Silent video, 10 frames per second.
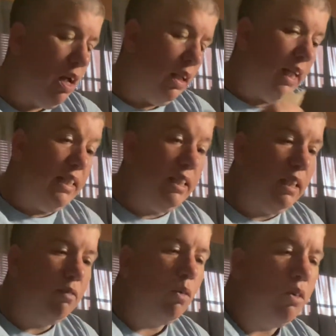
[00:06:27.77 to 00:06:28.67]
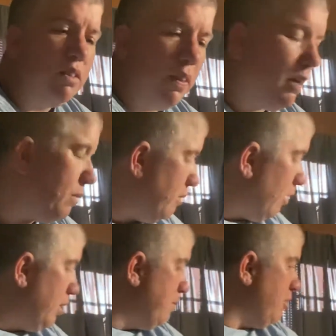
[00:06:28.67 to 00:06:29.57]
Lacey, of course, I think we've
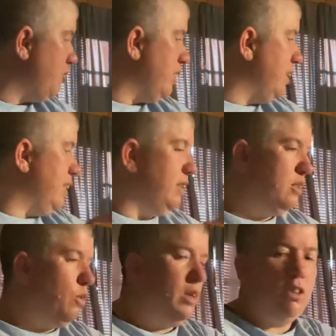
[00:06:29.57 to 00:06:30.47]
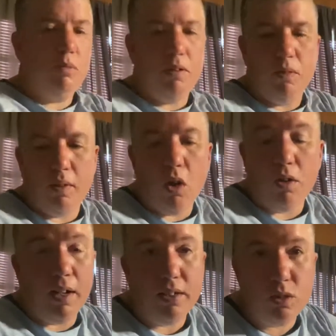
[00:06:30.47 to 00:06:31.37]
already mentioned, is going to be doing
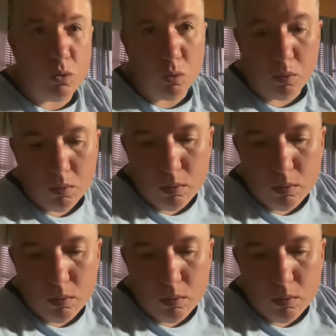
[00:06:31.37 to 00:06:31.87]
online school.